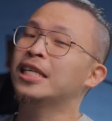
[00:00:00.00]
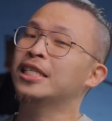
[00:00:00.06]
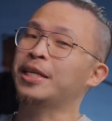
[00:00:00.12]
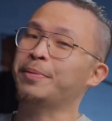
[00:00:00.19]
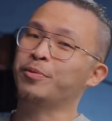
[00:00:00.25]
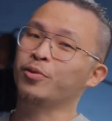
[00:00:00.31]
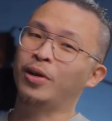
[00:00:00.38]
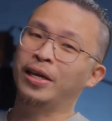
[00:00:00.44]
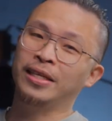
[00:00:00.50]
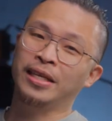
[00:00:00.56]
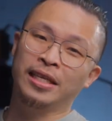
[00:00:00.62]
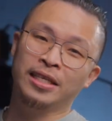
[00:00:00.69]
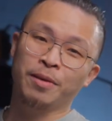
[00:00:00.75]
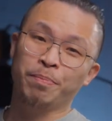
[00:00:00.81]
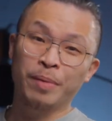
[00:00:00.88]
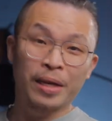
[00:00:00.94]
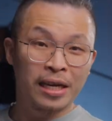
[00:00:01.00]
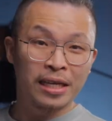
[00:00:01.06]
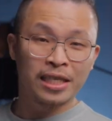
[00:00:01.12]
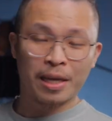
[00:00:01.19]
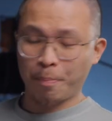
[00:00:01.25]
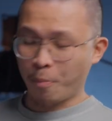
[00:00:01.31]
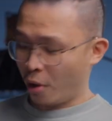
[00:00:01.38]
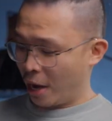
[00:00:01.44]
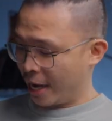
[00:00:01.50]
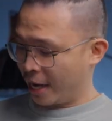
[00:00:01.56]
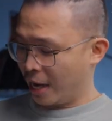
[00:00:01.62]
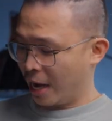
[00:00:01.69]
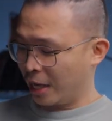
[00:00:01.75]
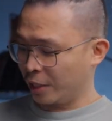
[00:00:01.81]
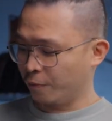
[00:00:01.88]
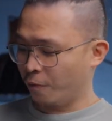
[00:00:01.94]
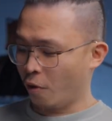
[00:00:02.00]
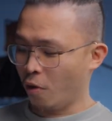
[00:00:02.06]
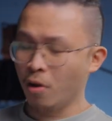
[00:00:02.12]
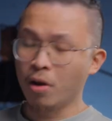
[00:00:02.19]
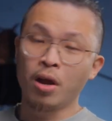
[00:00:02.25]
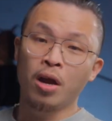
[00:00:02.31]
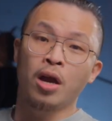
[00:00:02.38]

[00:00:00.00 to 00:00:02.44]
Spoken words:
Subscribe is the biggest support I can ask for.